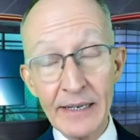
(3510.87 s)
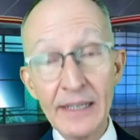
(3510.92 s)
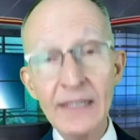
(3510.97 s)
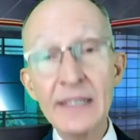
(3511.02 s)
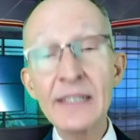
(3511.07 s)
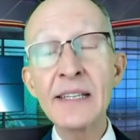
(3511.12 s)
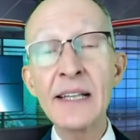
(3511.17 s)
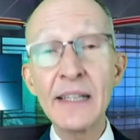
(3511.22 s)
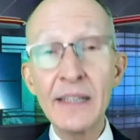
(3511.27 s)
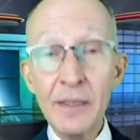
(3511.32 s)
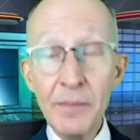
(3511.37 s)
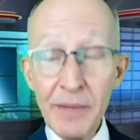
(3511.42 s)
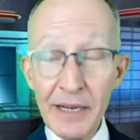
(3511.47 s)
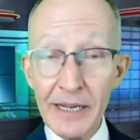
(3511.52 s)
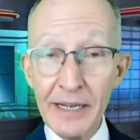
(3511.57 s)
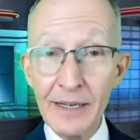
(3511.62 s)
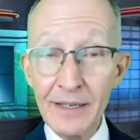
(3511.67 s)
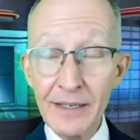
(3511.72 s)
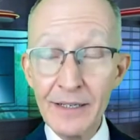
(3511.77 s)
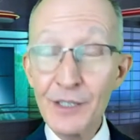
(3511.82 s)
Send them
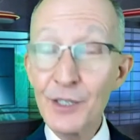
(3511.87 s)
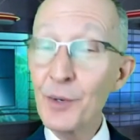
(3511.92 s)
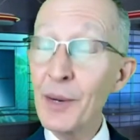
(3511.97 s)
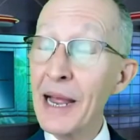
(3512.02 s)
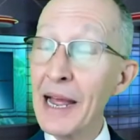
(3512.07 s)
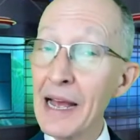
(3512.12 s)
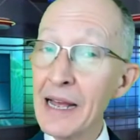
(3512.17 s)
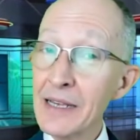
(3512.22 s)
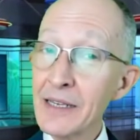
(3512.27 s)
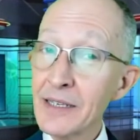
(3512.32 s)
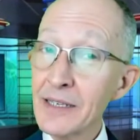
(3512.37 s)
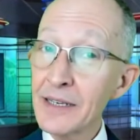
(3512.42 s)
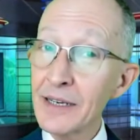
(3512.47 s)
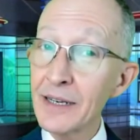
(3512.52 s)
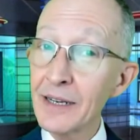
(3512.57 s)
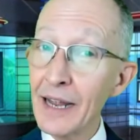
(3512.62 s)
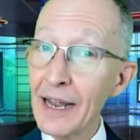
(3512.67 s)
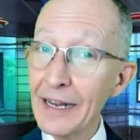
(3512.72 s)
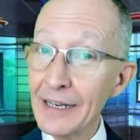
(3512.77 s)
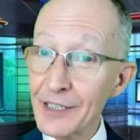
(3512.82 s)
in to ask
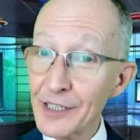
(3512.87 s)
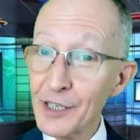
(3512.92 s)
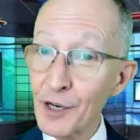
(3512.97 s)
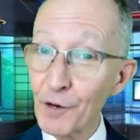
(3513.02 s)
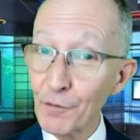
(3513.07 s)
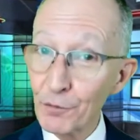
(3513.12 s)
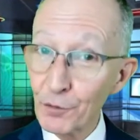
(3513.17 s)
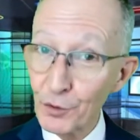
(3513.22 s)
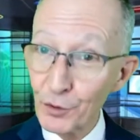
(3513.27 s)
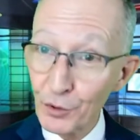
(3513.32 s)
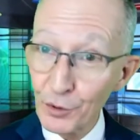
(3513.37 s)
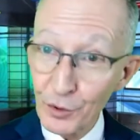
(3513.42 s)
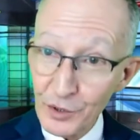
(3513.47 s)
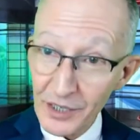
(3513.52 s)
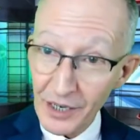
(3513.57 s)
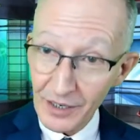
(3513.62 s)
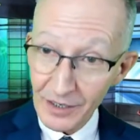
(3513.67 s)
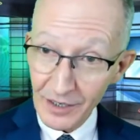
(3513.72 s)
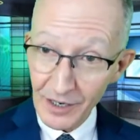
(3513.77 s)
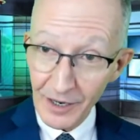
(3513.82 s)
at
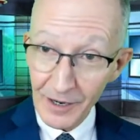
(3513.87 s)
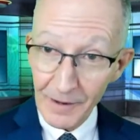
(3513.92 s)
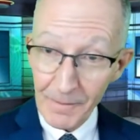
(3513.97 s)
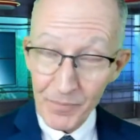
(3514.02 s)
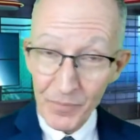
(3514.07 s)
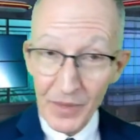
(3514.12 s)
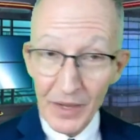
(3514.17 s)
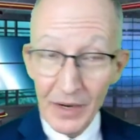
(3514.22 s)
selfrecruiter.com.